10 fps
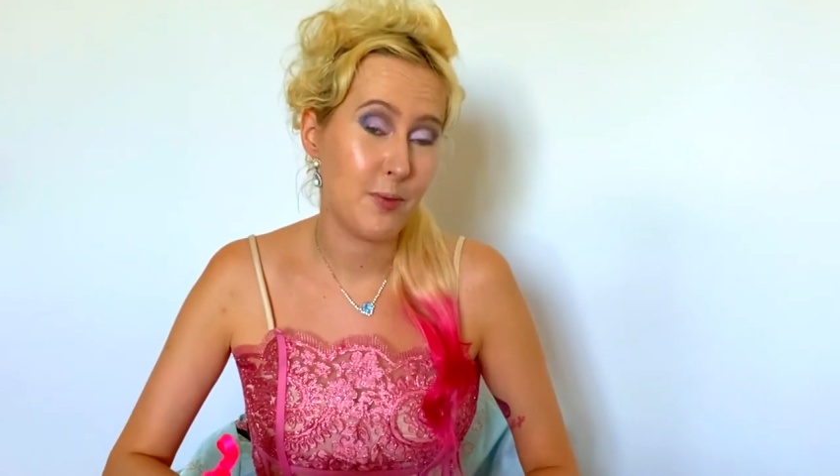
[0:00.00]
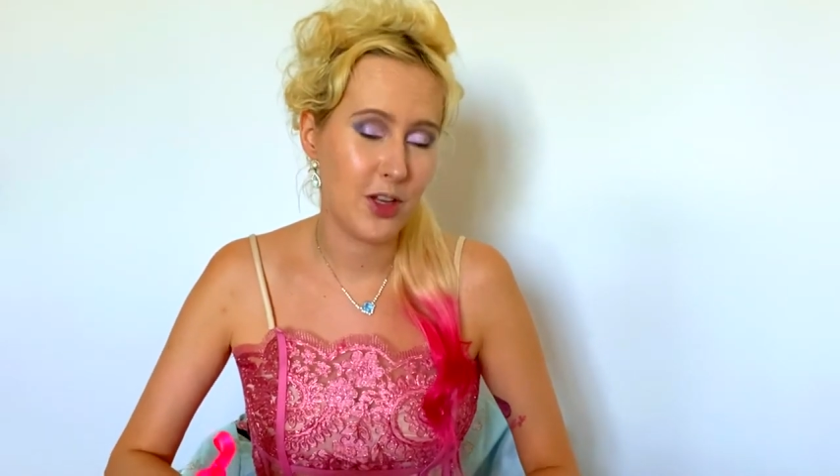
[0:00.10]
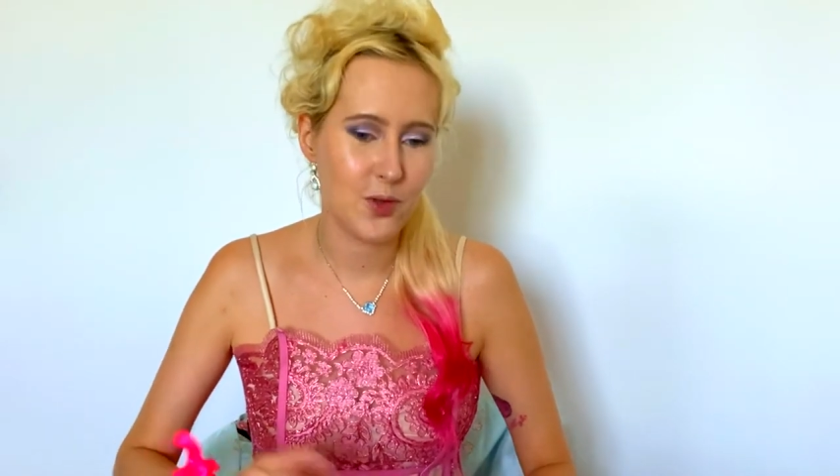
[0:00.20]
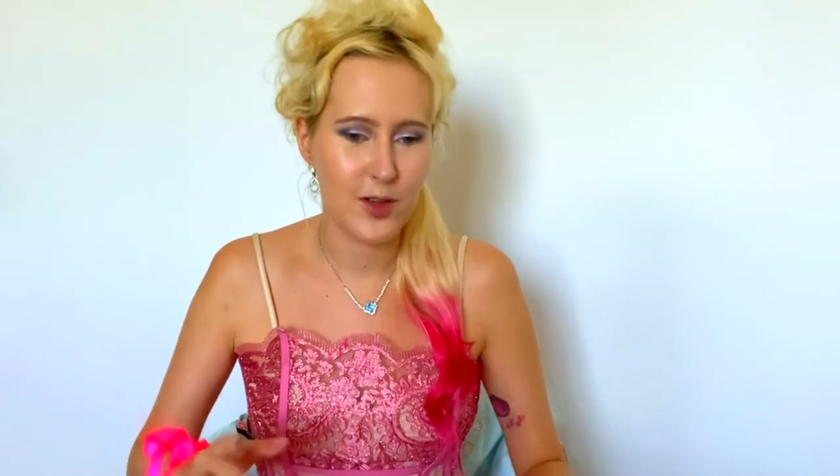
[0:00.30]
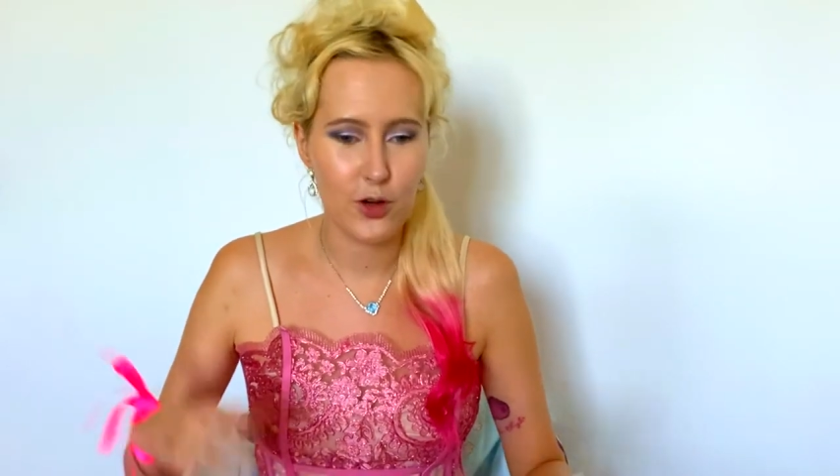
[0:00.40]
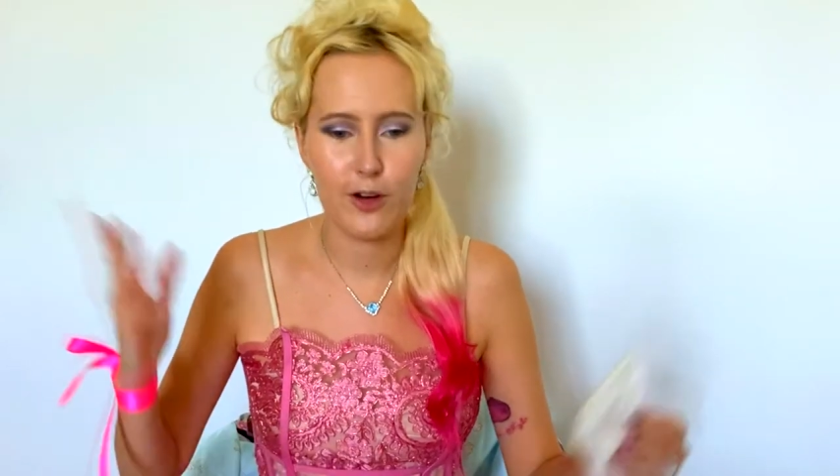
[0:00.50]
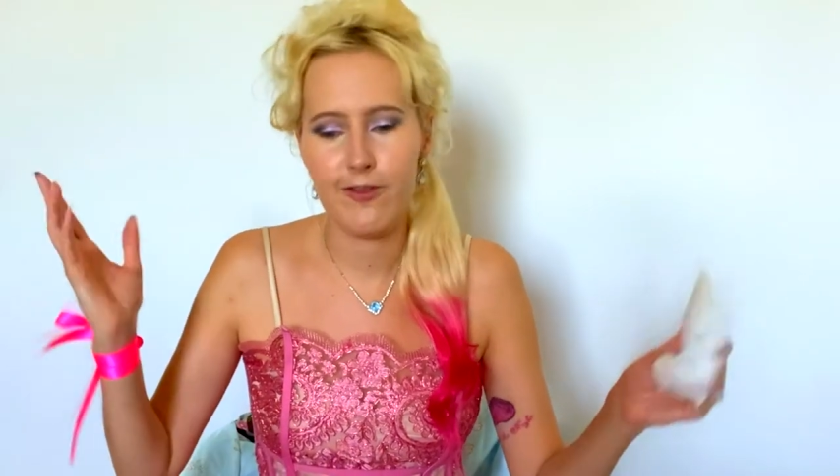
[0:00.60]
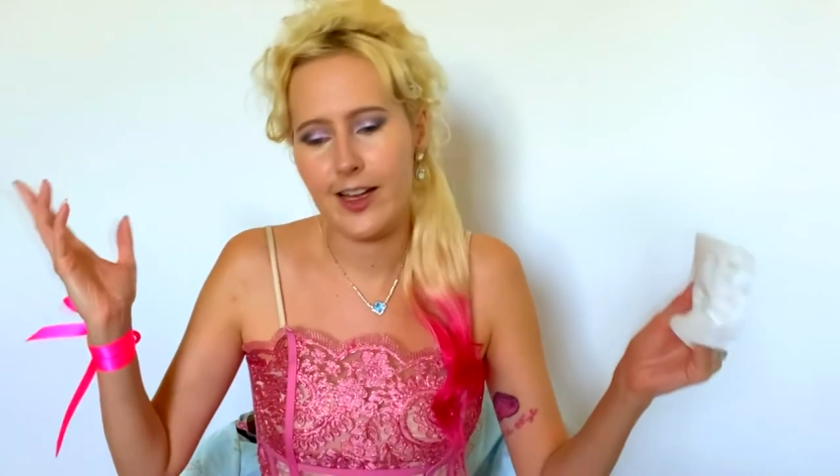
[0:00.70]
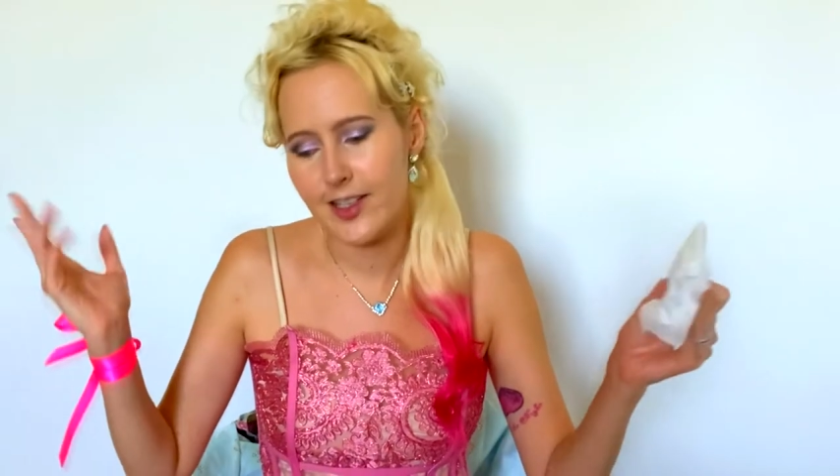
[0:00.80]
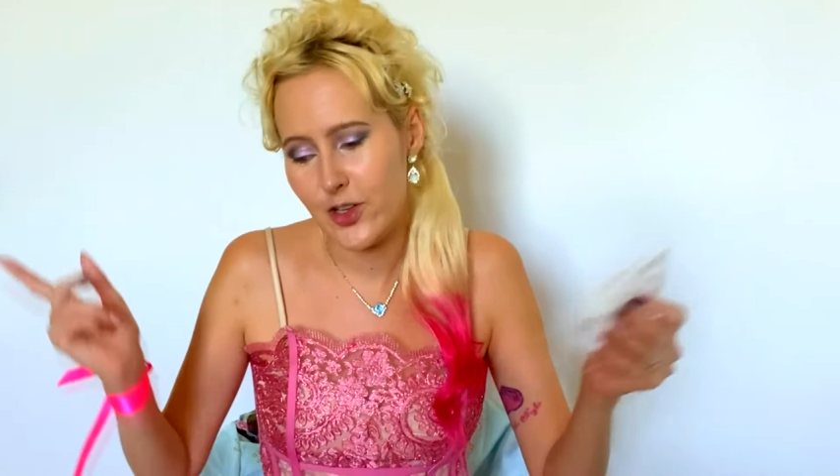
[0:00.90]
because we got a
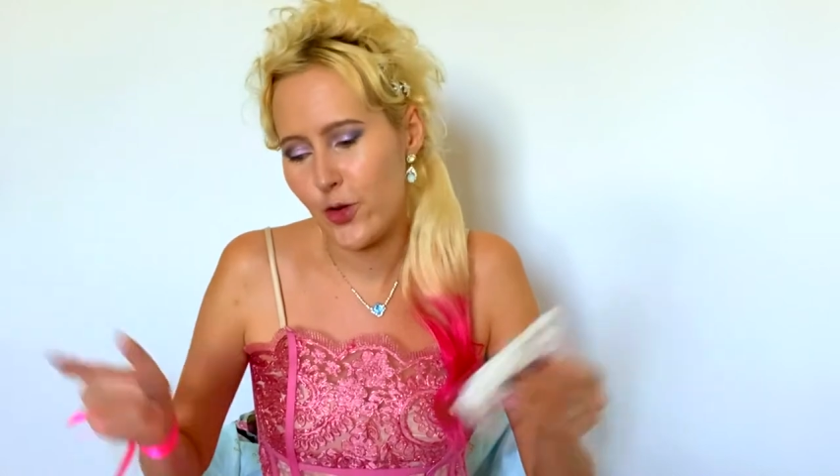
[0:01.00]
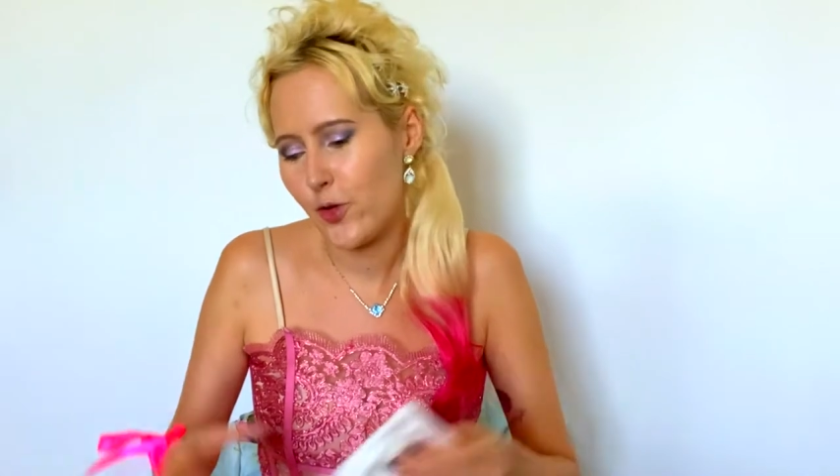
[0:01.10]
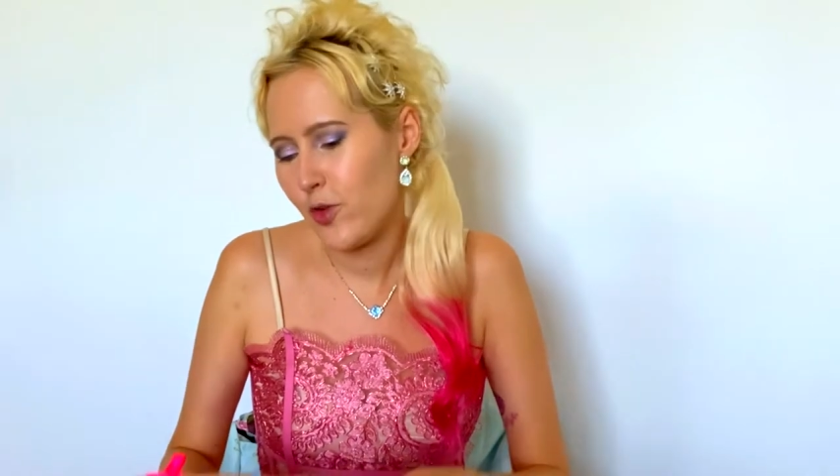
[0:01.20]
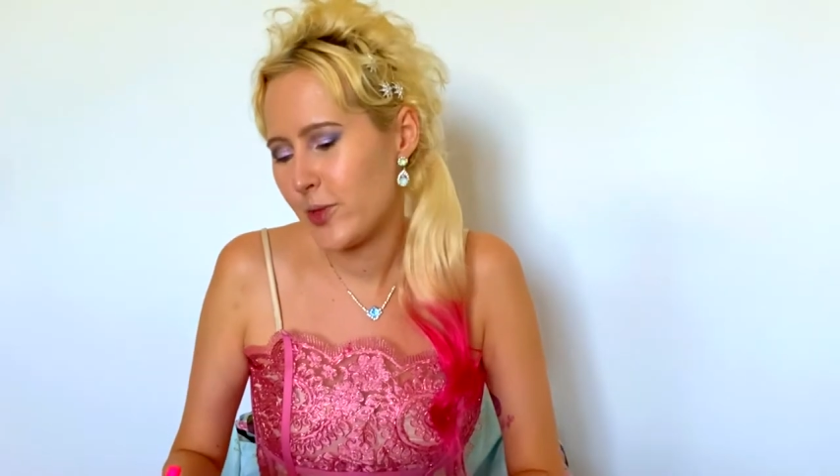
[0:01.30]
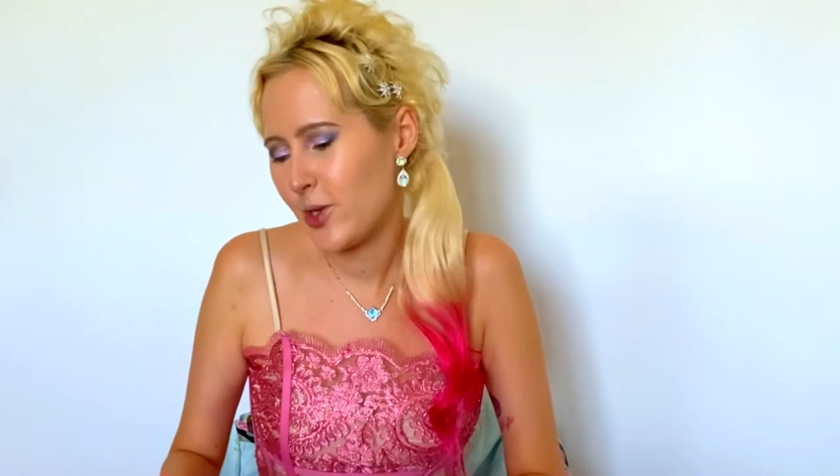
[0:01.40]
fancier room,